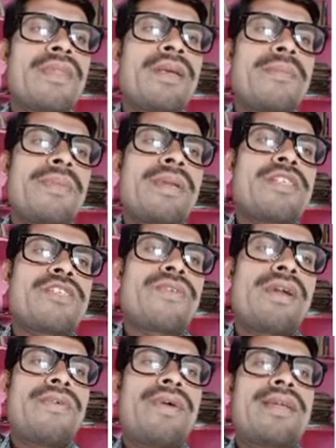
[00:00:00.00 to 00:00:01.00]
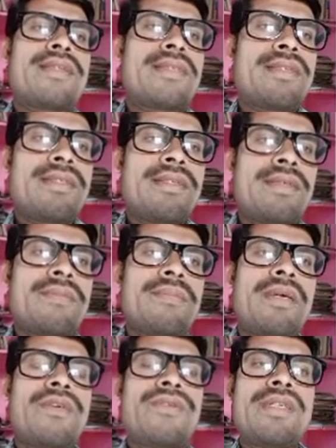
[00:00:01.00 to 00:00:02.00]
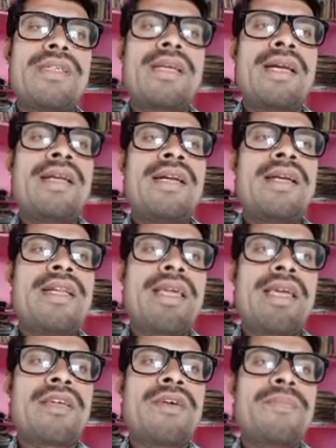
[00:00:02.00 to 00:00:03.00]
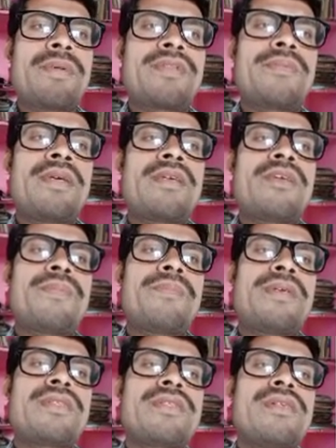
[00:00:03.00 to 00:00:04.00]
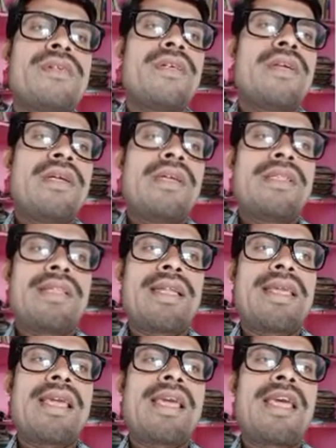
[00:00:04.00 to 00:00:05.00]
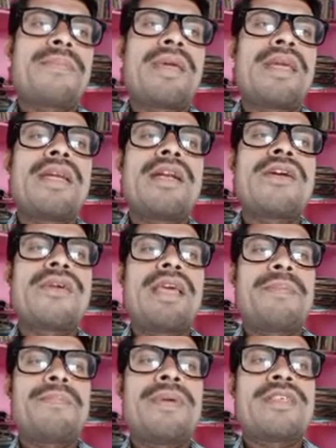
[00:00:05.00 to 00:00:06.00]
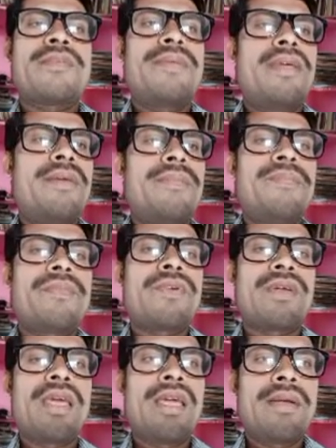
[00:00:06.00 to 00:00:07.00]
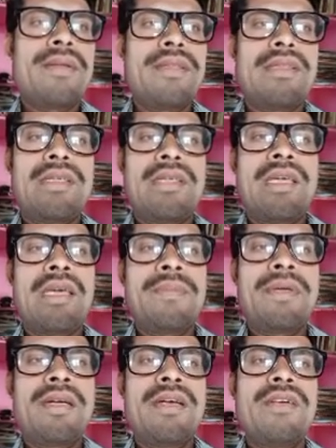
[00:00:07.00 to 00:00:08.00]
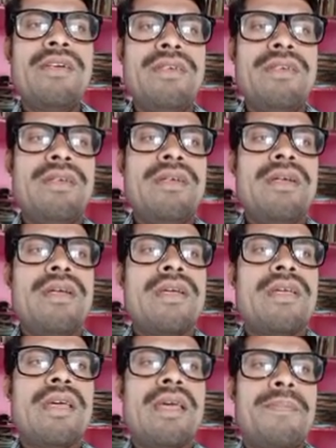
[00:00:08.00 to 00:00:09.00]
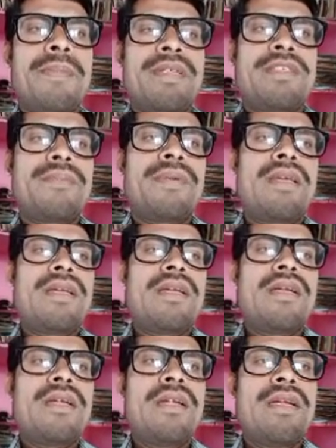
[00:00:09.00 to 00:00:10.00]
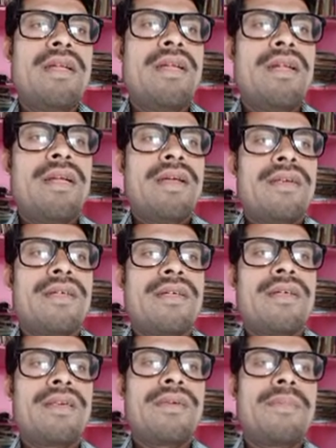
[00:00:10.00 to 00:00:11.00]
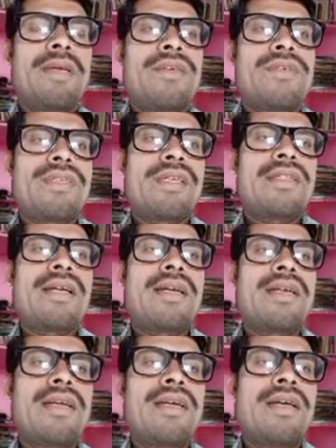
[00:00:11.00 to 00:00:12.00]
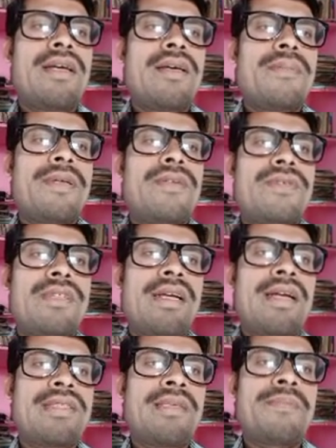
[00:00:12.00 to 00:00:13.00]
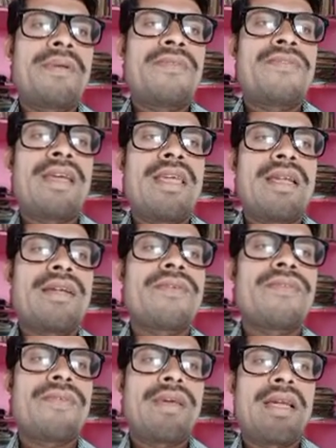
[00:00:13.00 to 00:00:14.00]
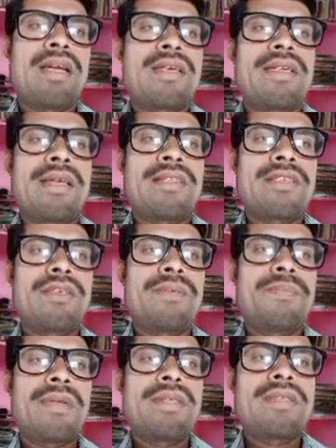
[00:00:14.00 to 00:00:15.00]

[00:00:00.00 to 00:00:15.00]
plus 12x by using the identity a cube plus b cube plus 3ab into a plus b. Okay, 3ab into a plus b. By using that, by using and simplifying, we get x cube plus